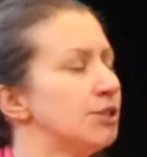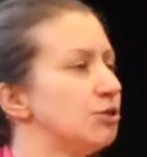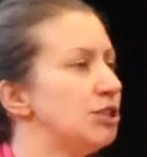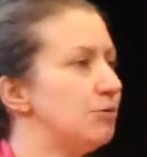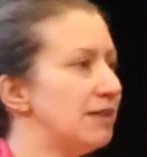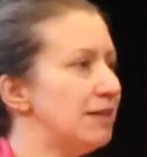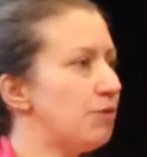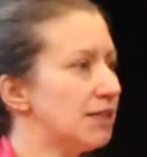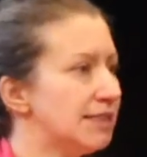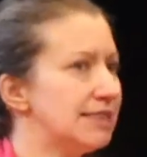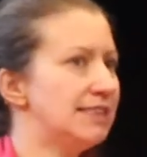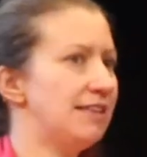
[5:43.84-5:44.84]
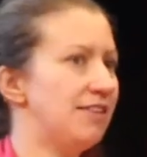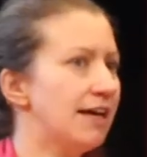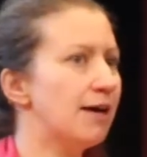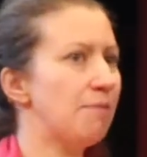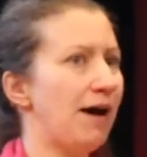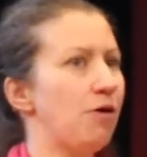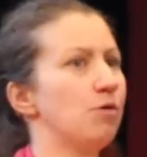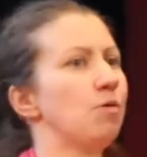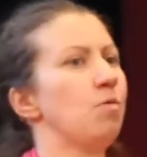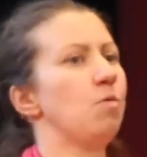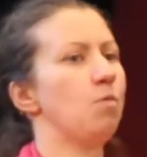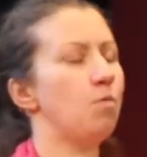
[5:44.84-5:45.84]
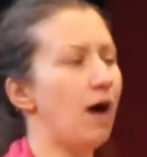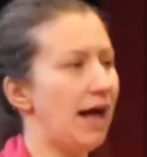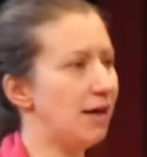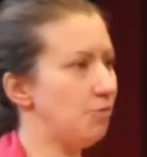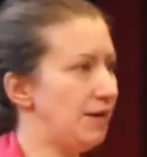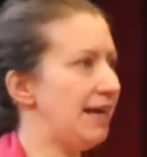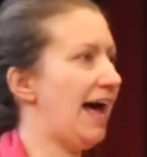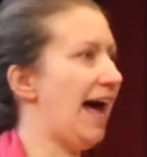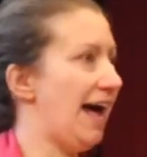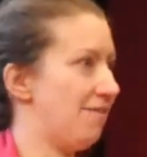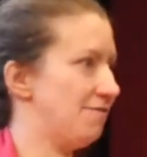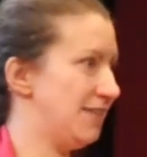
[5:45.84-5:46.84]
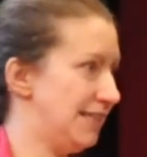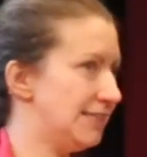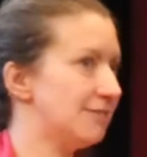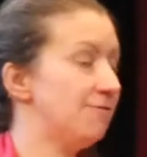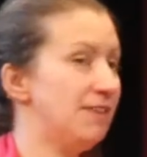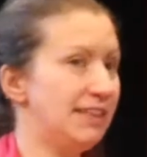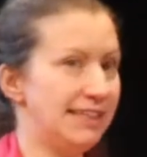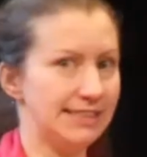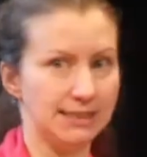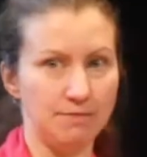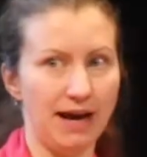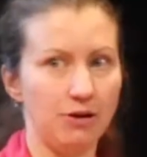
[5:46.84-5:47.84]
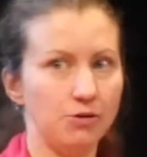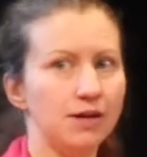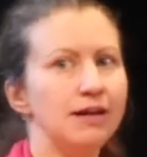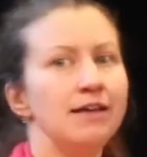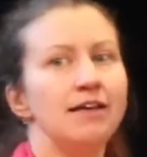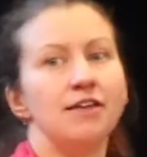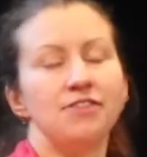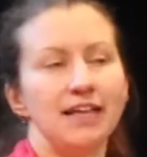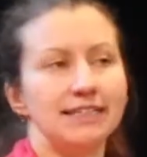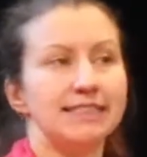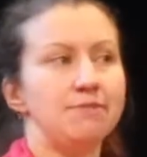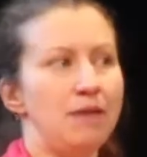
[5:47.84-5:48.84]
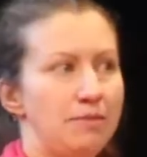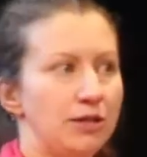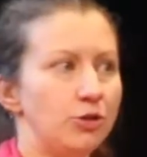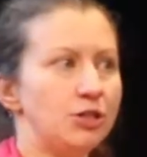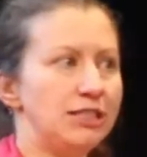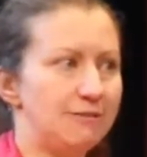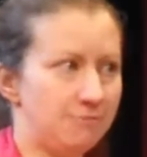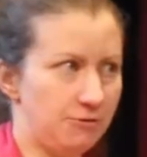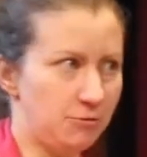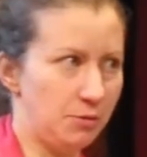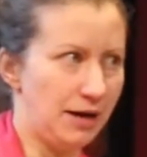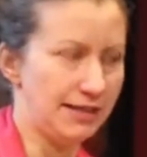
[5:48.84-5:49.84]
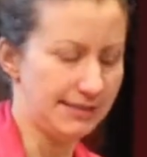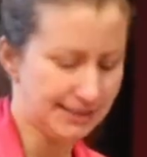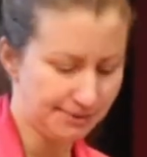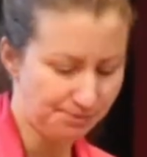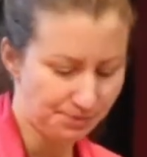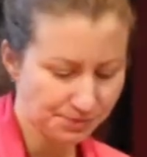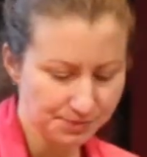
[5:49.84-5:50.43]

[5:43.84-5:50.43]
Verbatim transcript: So she really wants us to think about why we have these feelings about things that maybe look different from us.